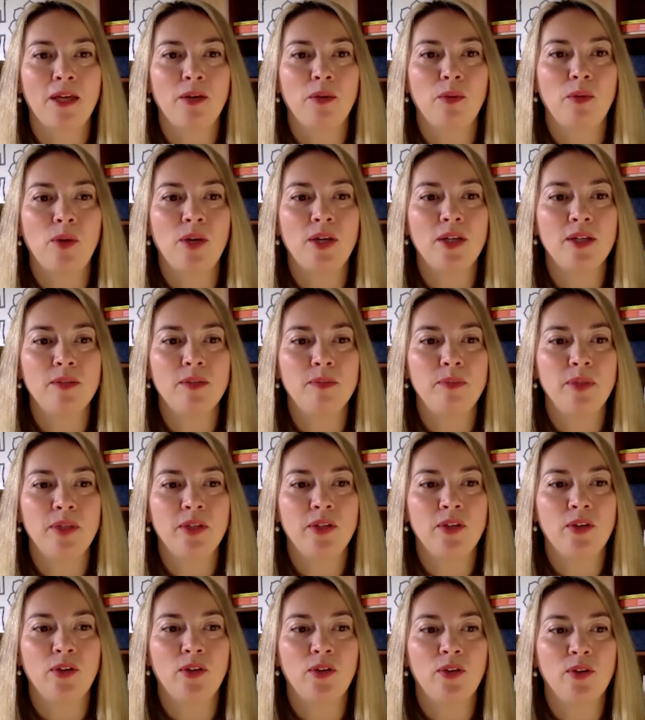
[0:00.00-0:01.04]
One,
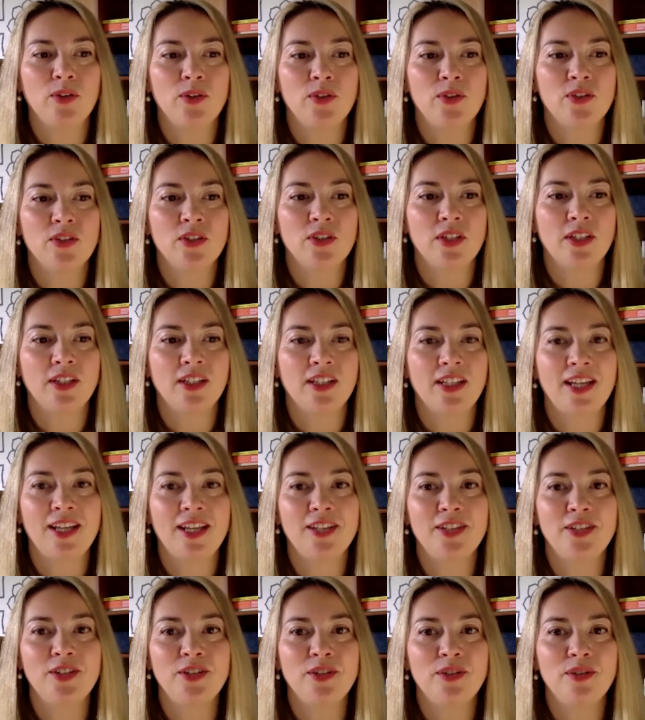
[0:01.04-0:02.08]
because
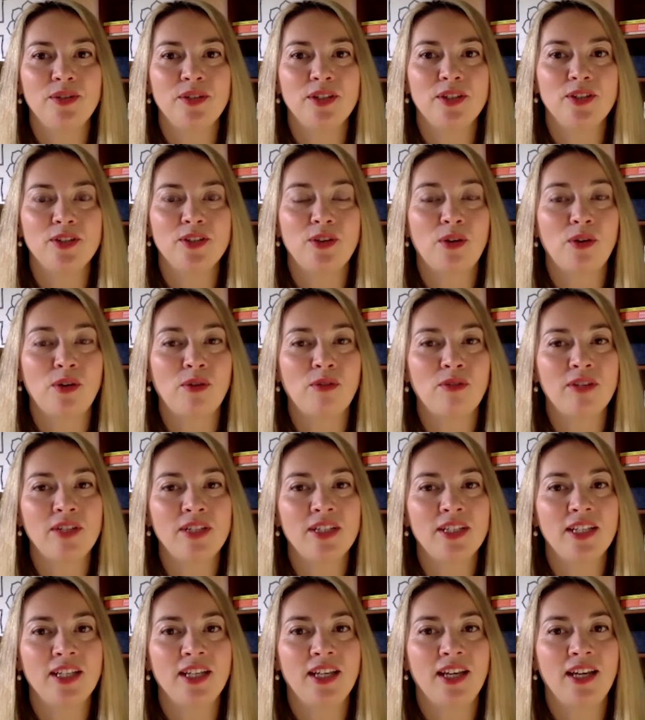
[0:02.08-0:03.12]
their students
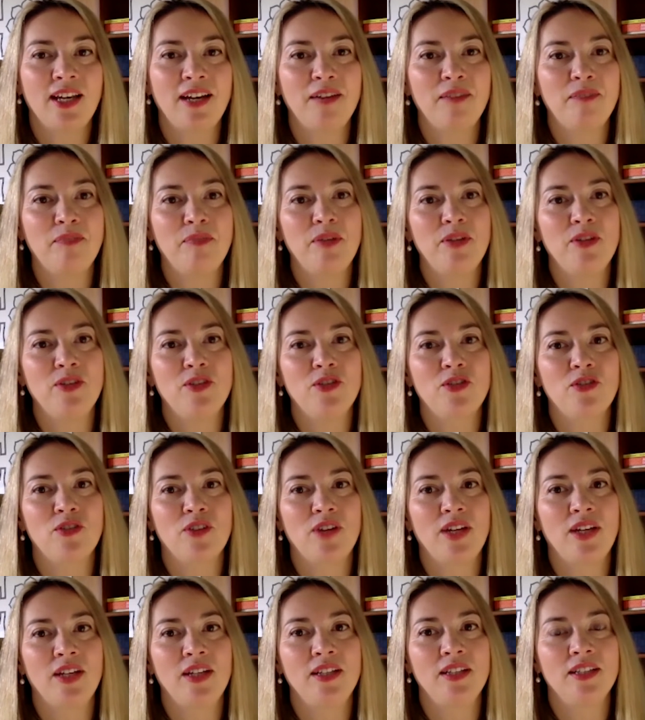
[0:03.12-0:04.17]
already have been
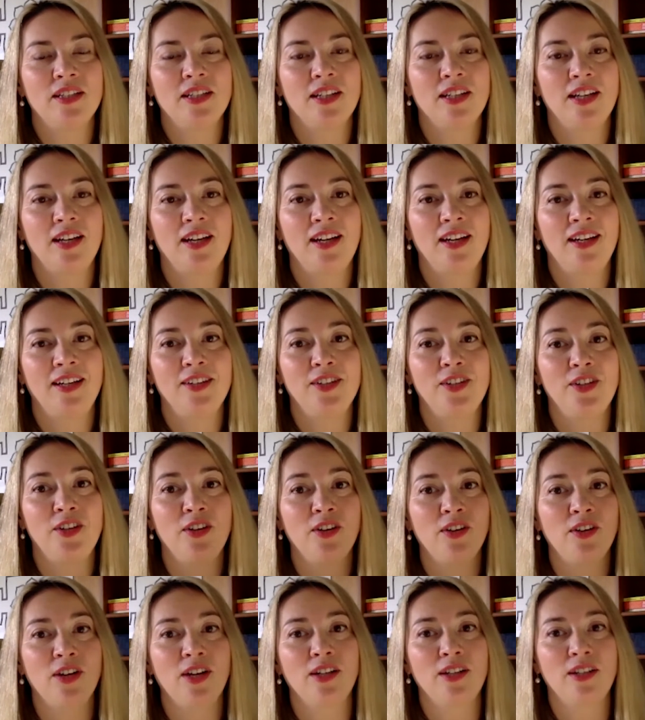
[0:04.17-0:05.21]
trained as
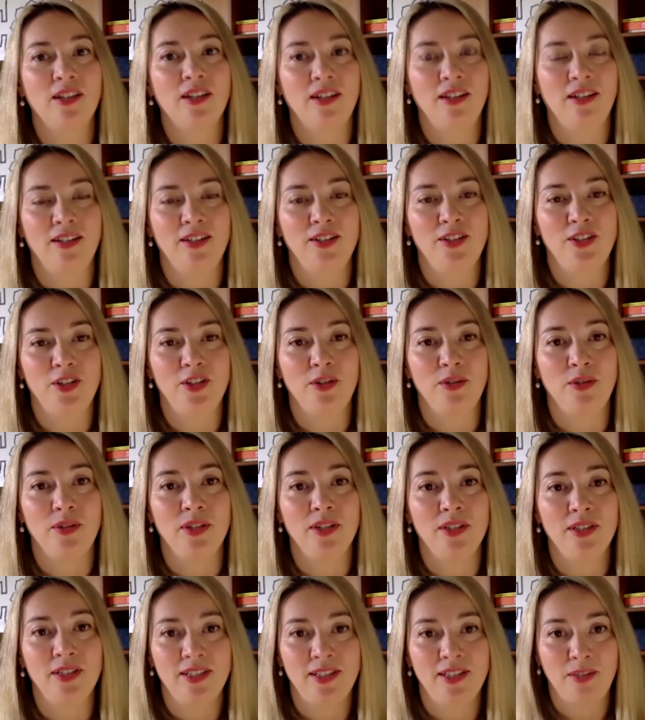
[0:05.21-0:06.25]
yoga
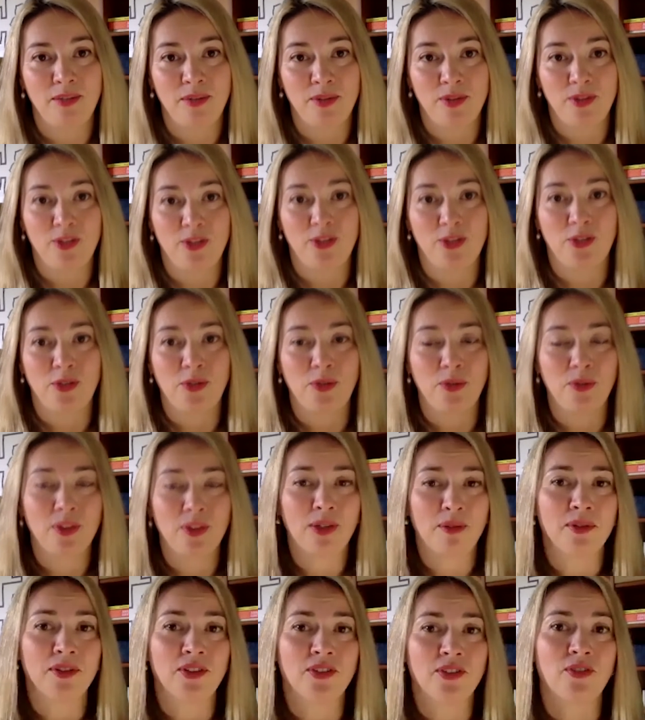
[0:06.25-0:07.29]
students. It was a school
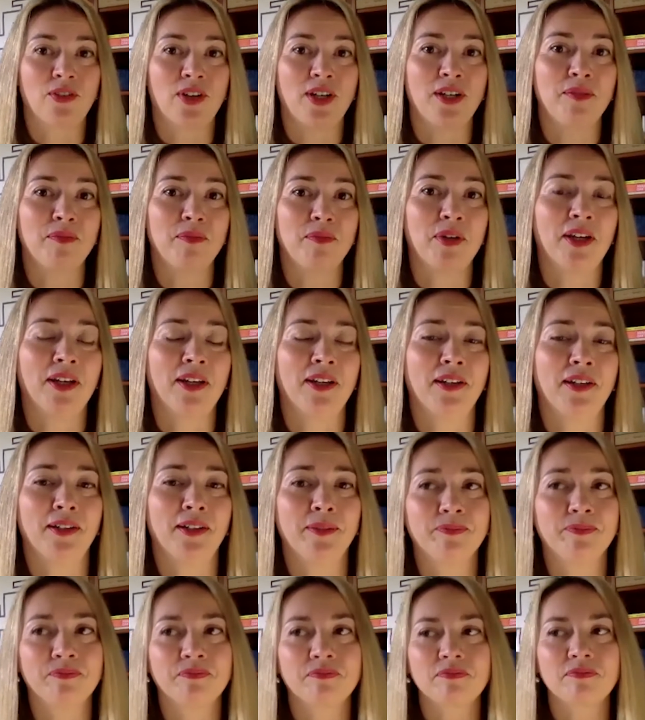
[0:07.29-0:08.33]
that was run by
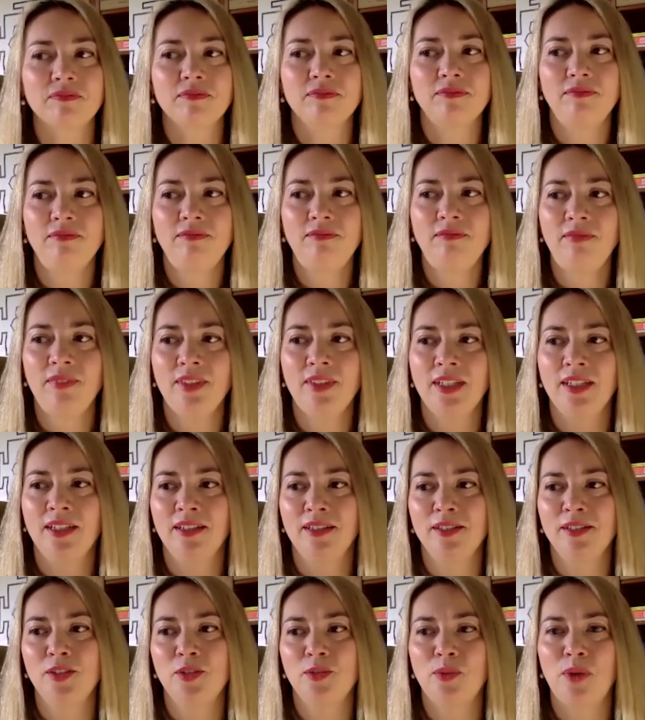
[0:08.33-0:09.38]

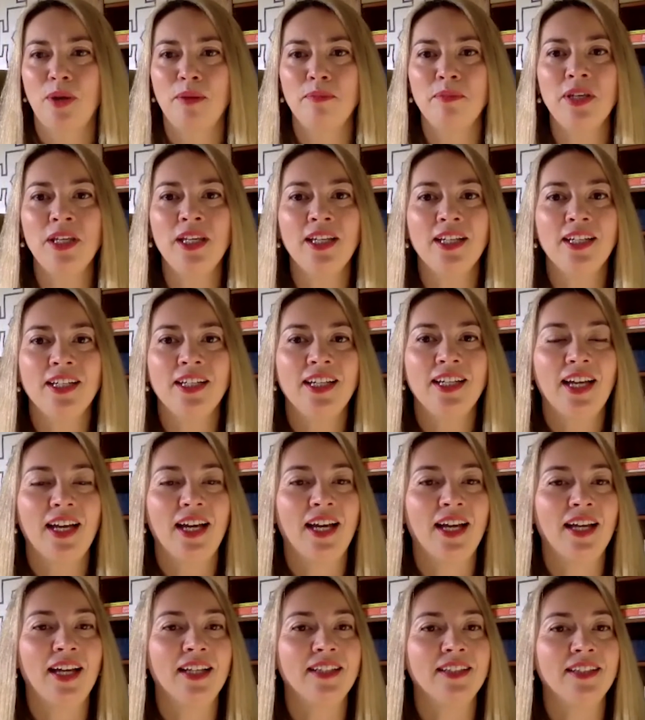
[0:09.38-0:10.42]
Swami,
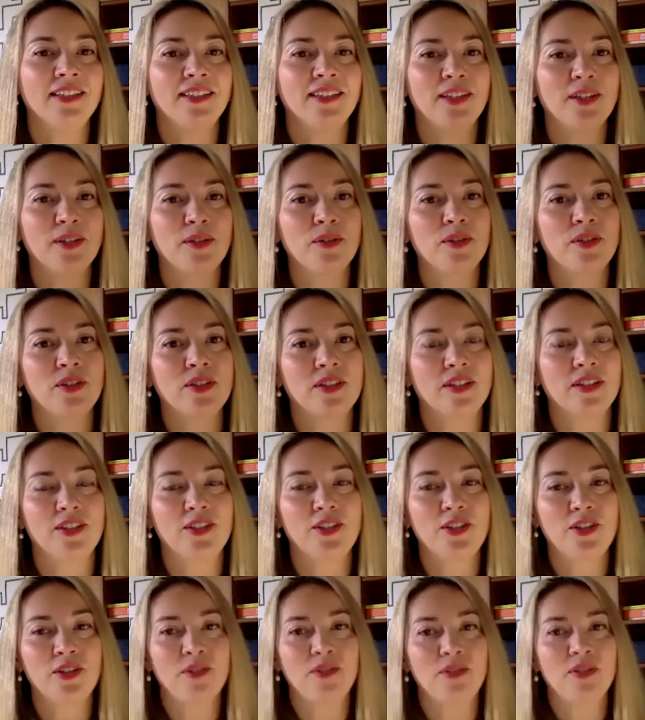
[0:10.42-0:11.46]
and those
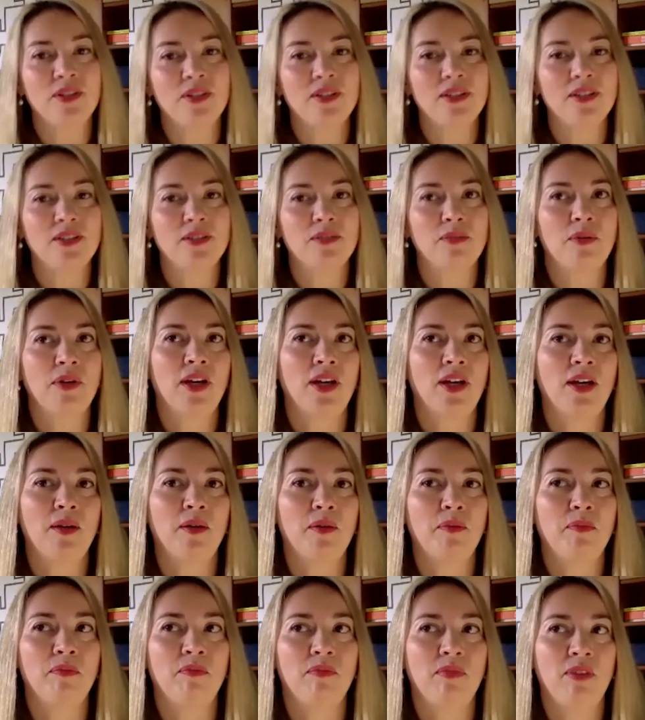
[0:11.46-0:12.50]
students
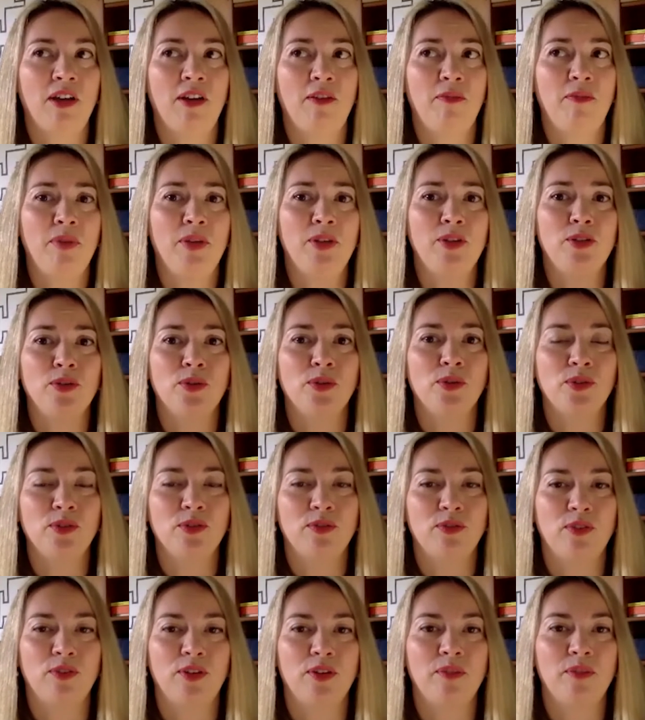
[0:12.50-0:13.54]
have been taught
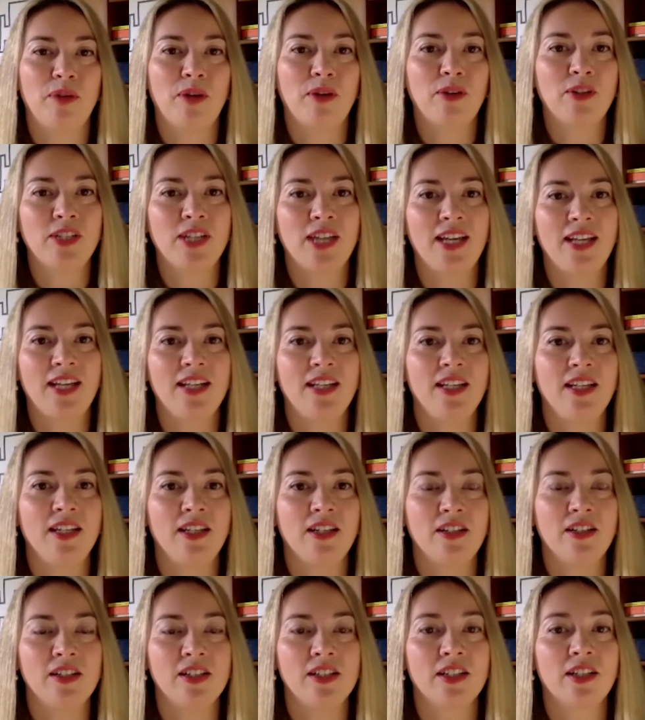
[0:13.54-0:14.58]
for about 10
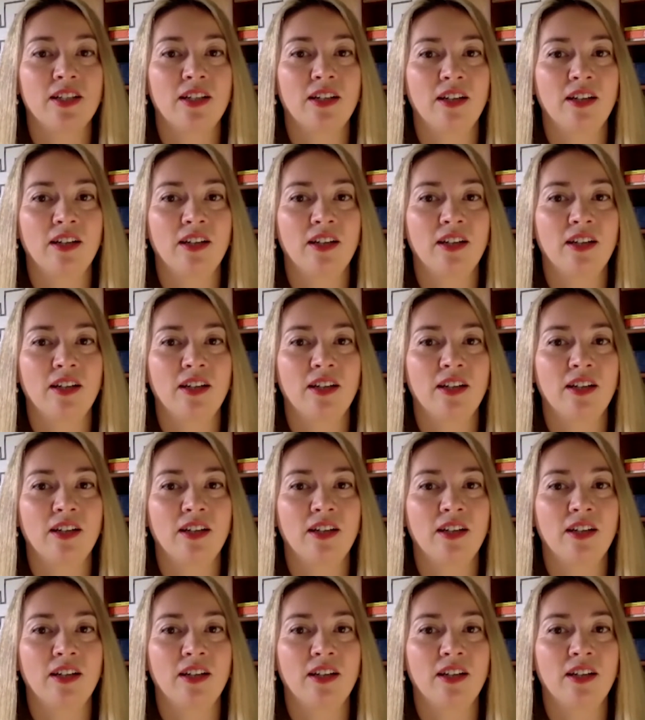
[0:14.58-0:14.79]
years